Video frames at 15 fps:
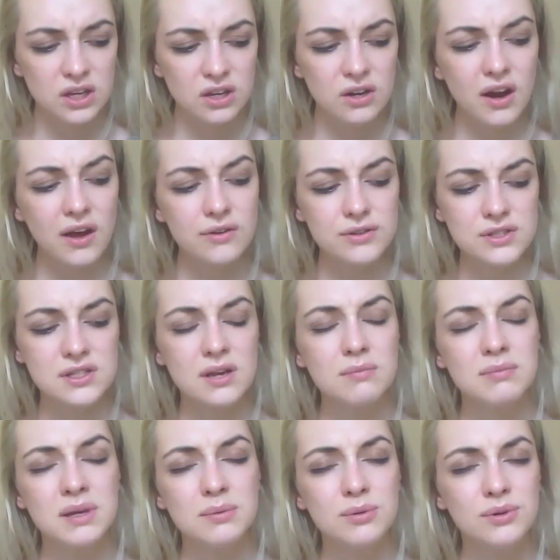You know how some
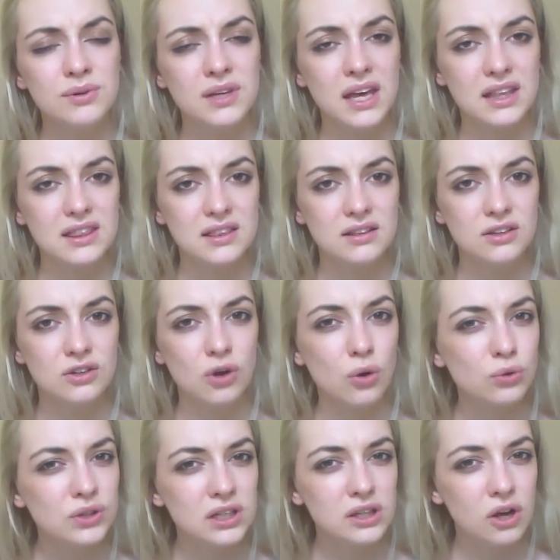people get
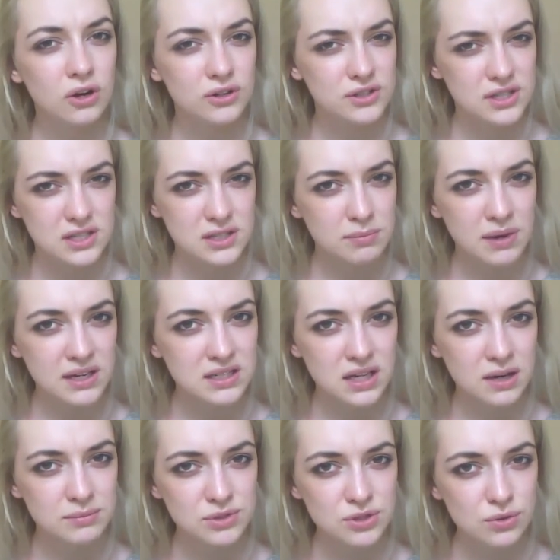Goldilocks as a
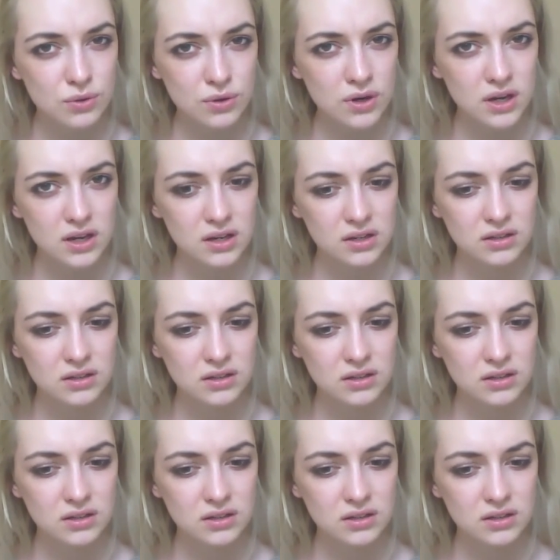bedtime story?